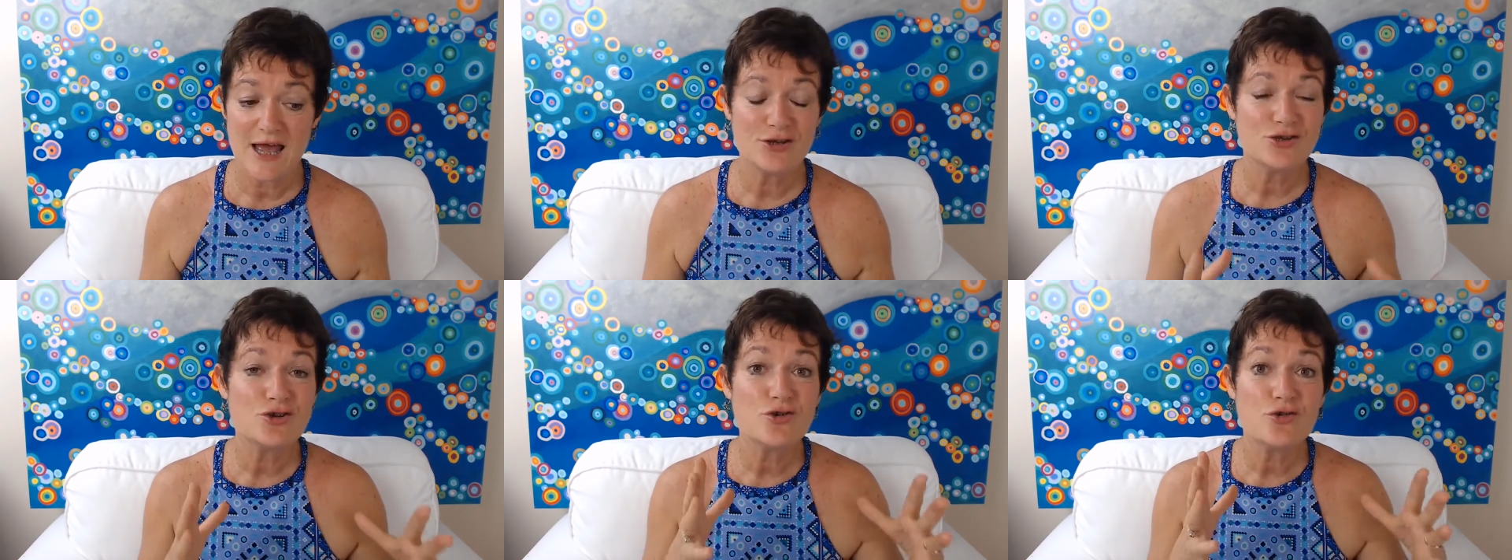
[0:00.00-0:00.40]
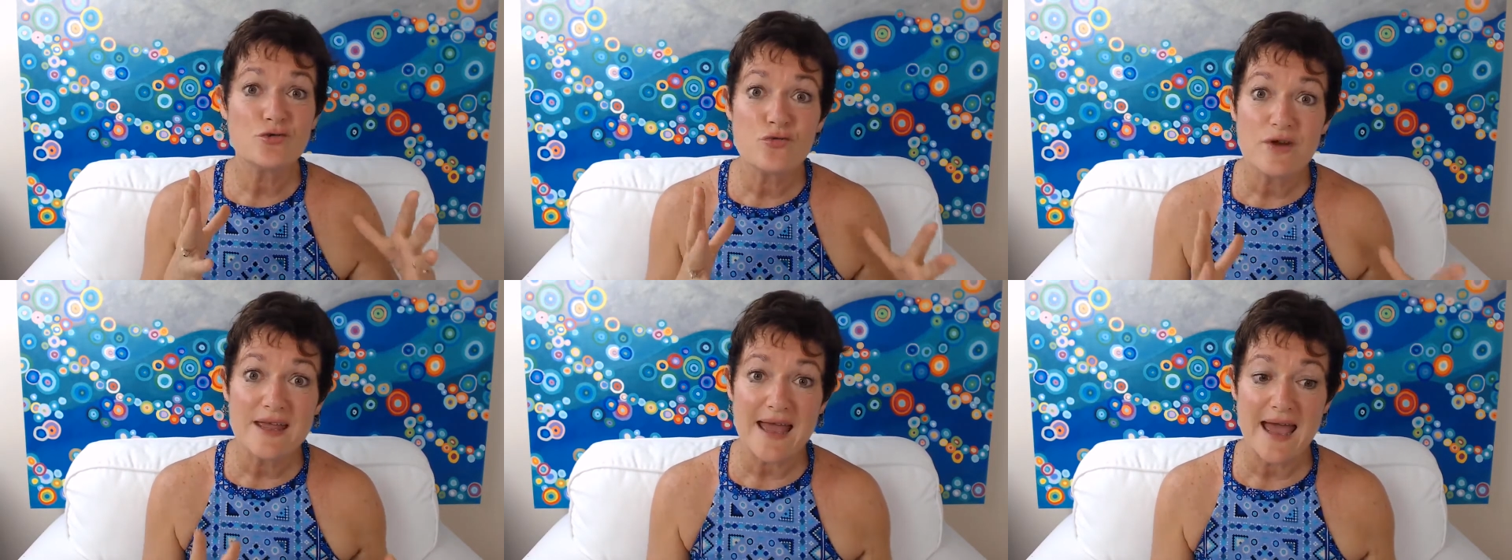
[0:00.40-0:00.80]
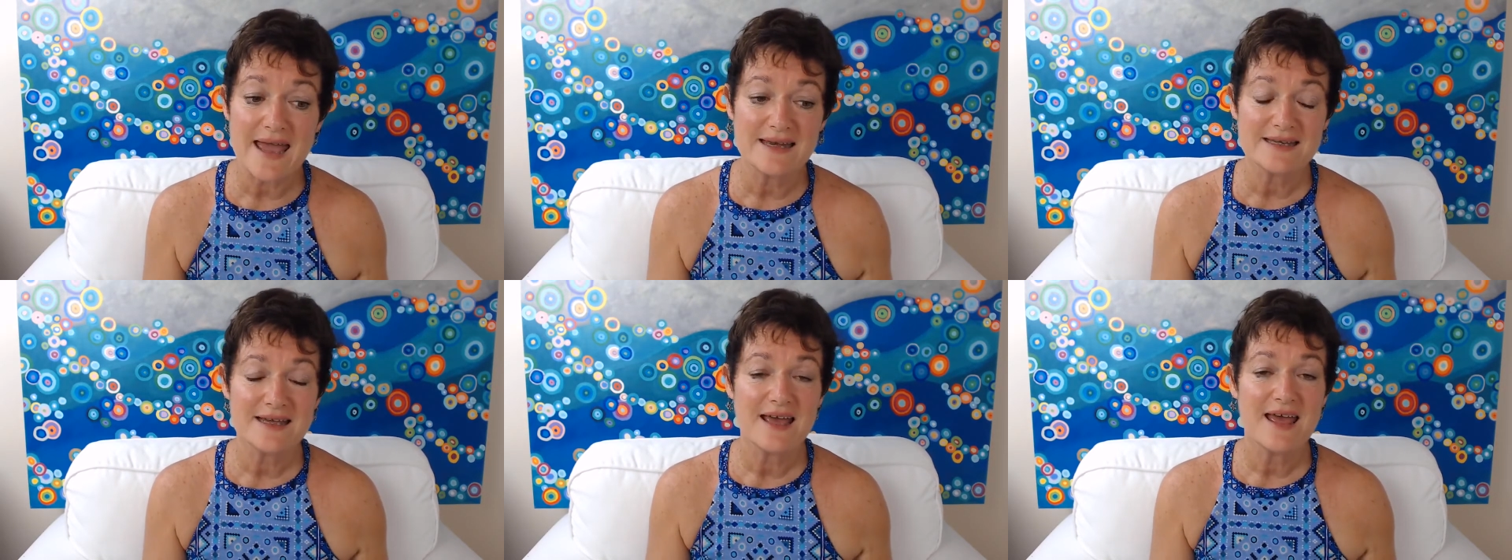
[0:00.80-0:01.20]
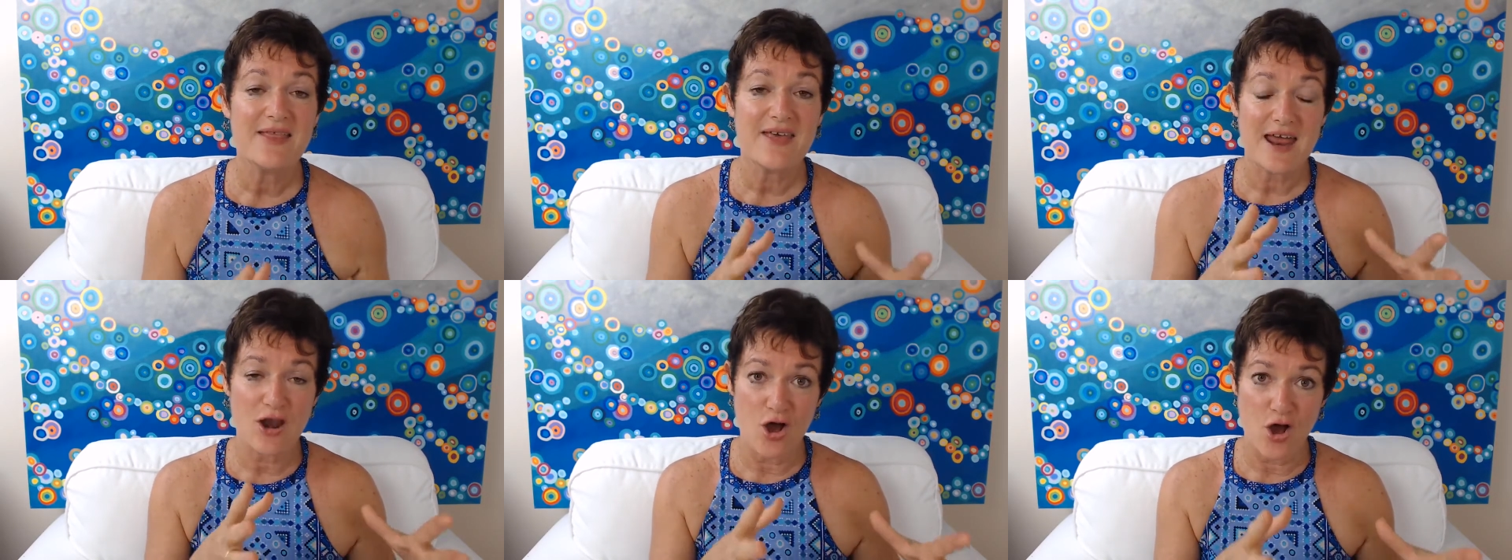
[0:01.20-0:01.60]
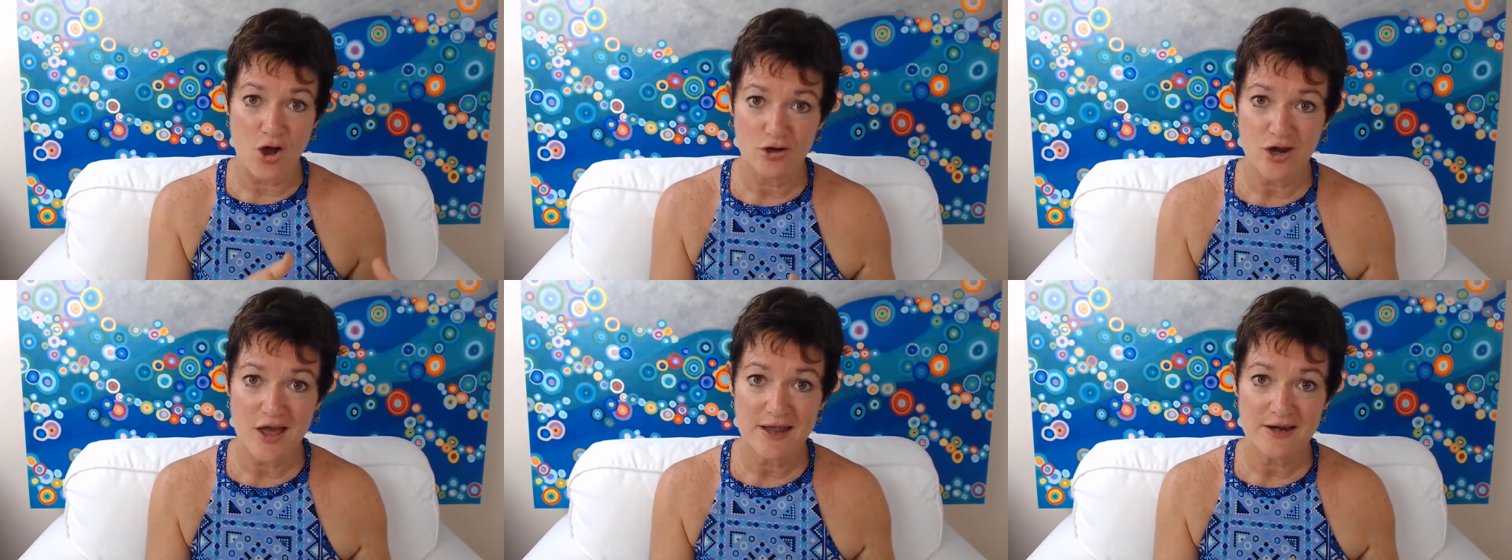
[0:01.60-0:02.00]
to create that
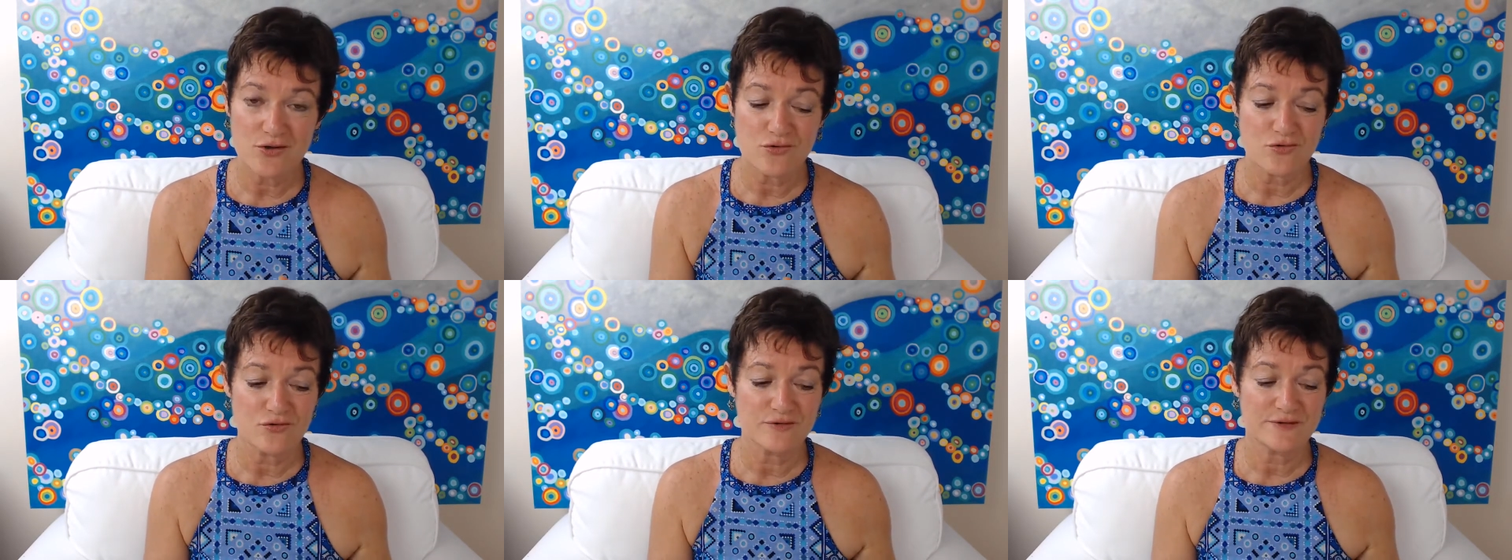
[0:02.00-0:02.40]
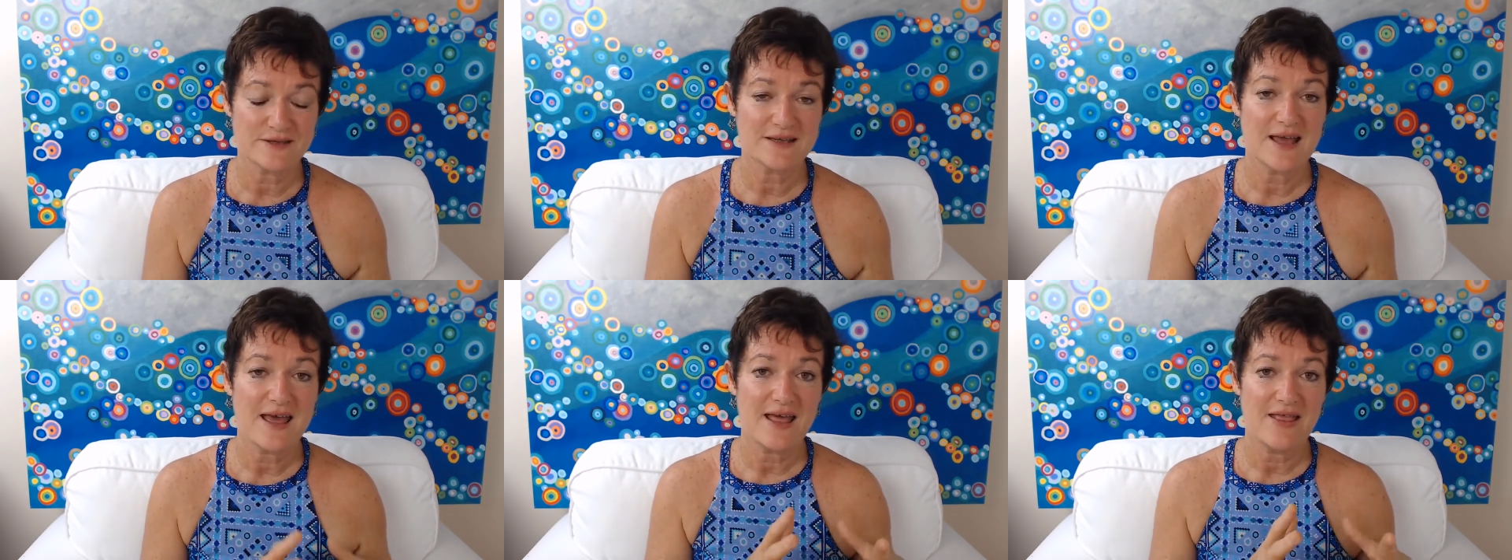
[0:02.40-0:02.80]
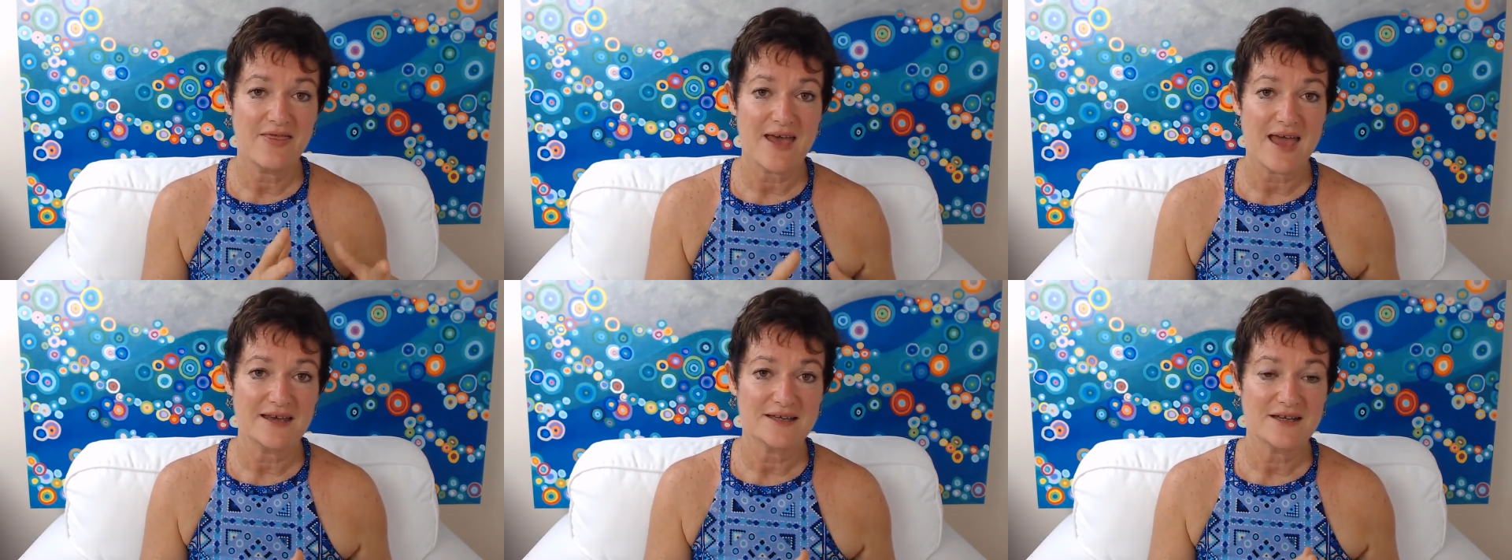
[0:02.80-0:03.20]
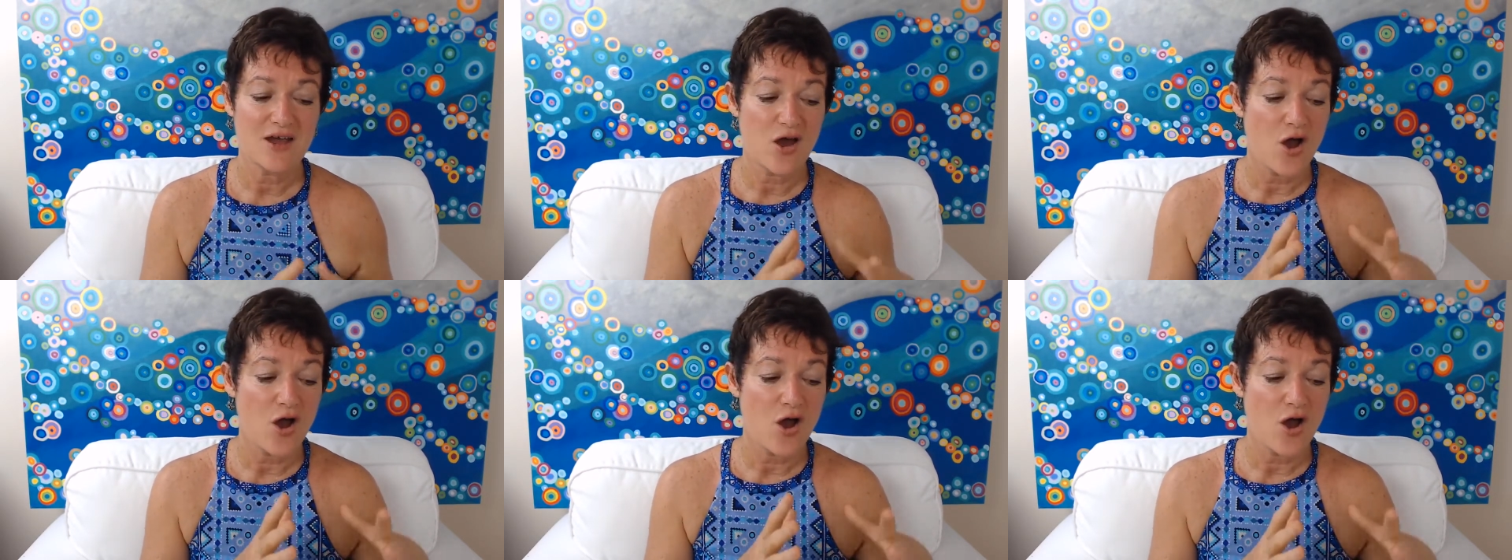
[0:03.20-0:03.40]
online course, that